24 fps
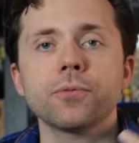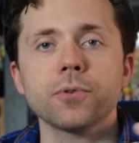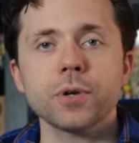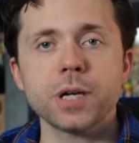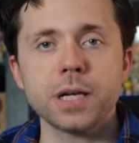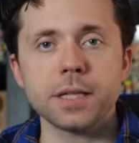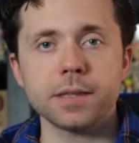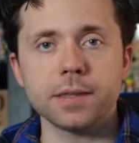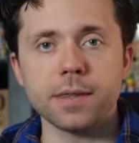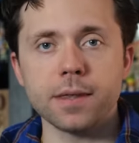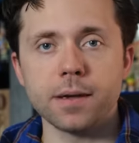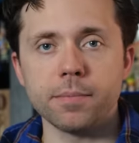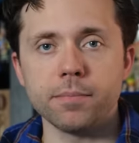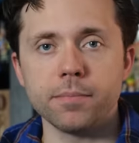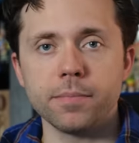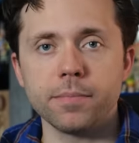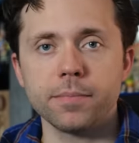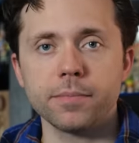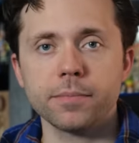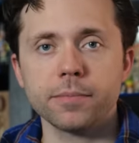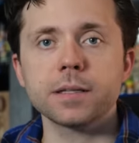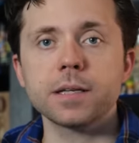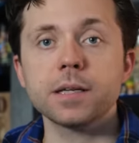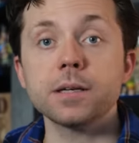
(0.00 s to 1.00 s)
freed them.
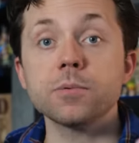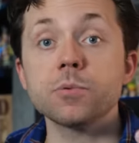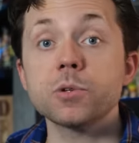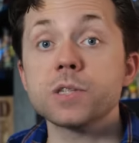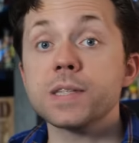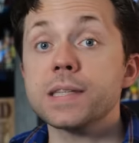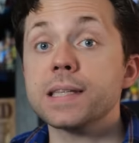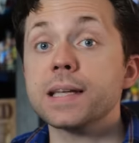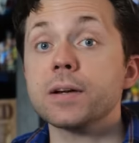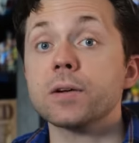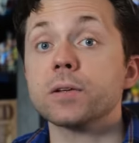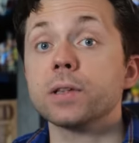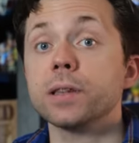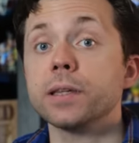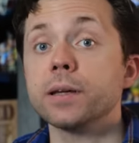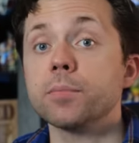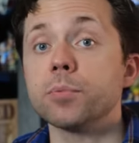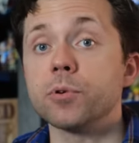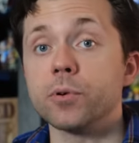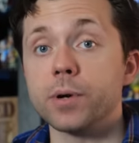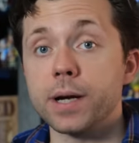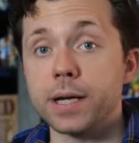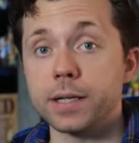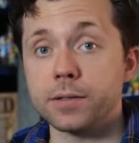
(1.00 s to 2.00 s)
He was their
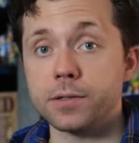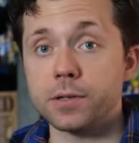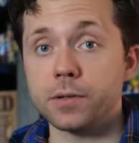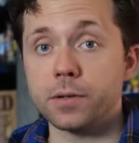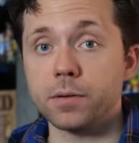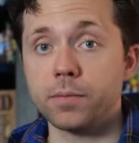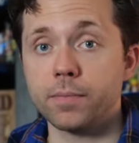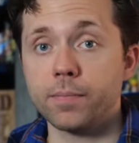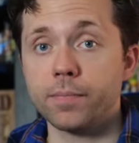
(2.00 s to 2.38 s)
liberator.